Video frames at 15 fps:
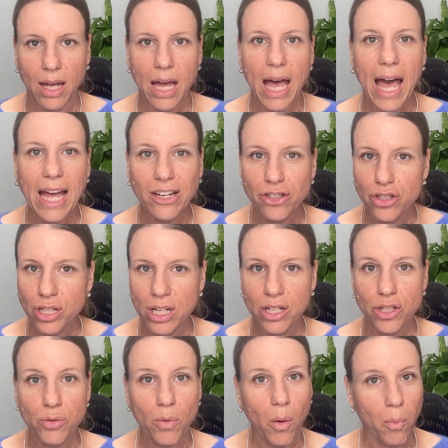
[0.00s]
etched
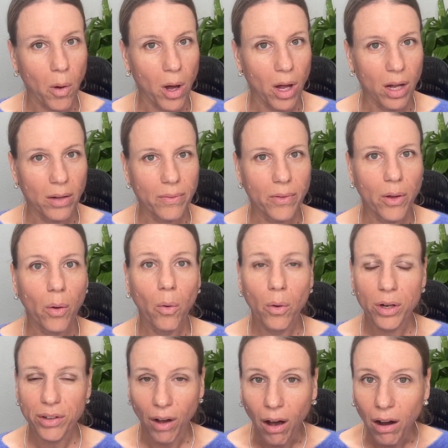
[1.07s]
into a wall,
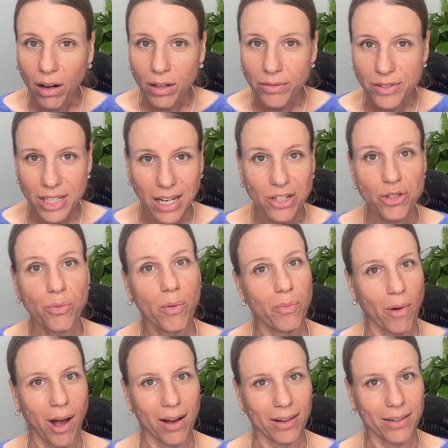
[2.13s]
or carved into a
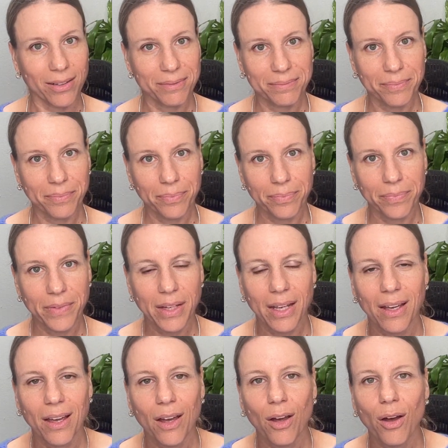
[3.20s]
rock.
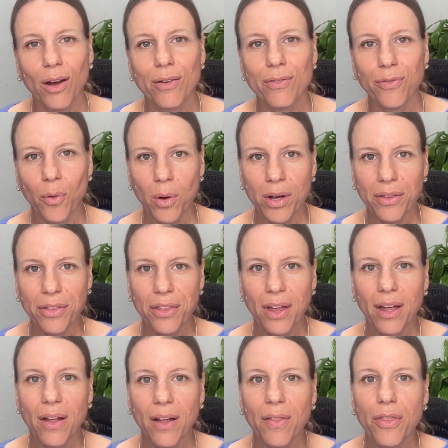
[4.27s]
Fourth,
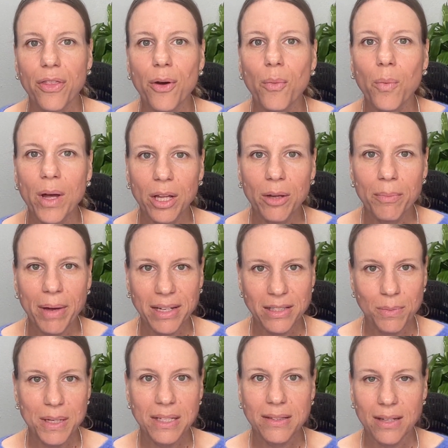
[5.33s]
the will must
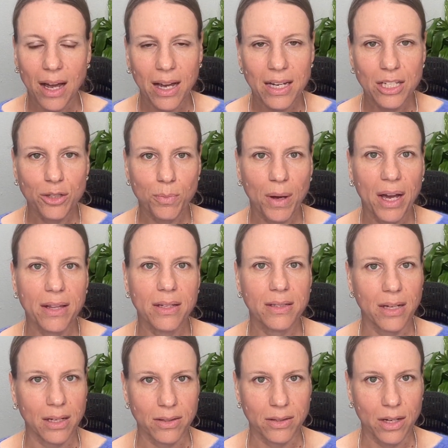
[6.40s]
be signed by the
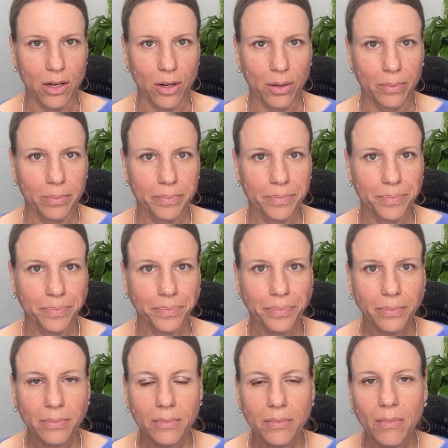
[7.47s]
testator.
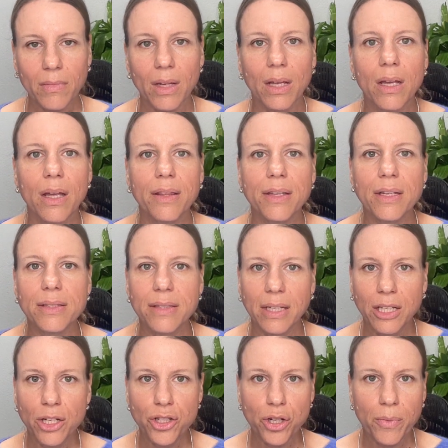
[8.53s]
The
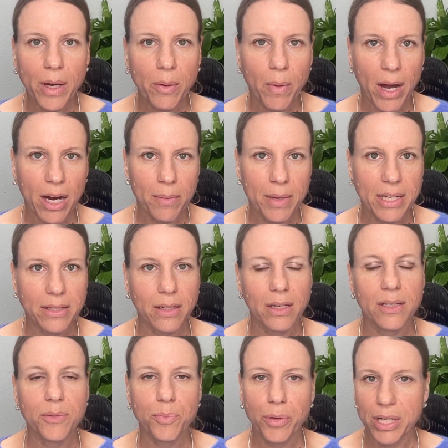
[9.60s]
signature requirement
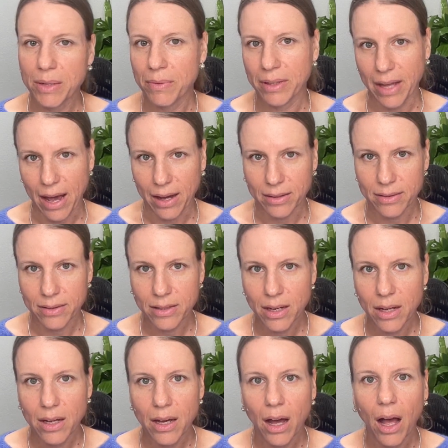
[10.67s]
is pretty relaxed.
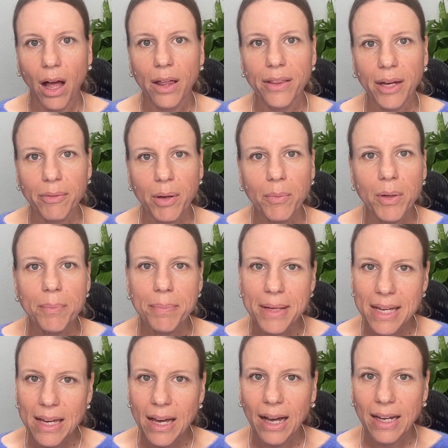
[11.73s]
Although it would
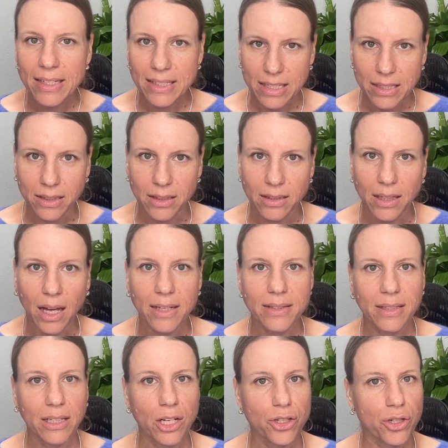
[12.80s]
be ideal, a
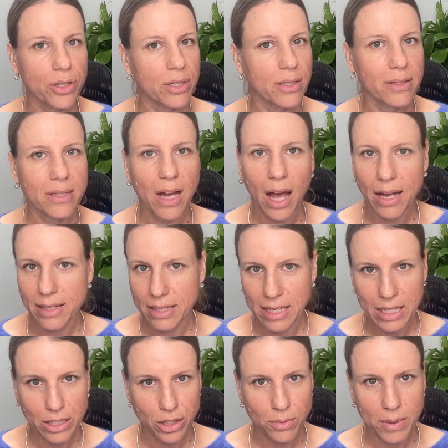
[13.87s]
signature does not
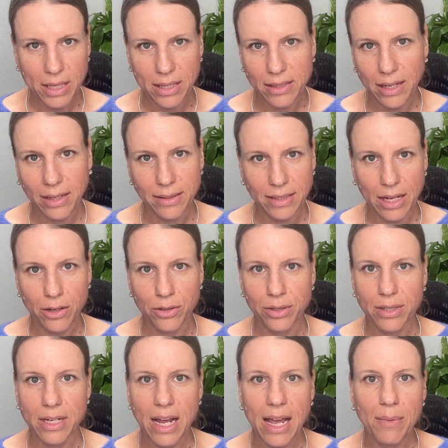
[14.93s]
need to be the testator's
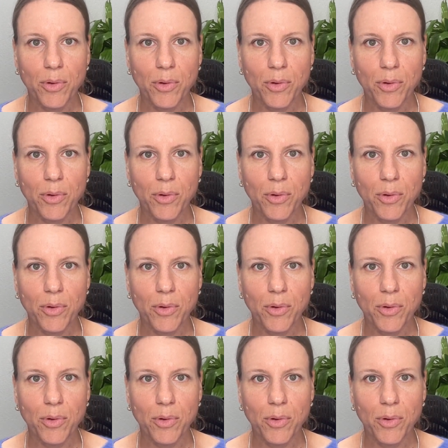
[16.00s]
name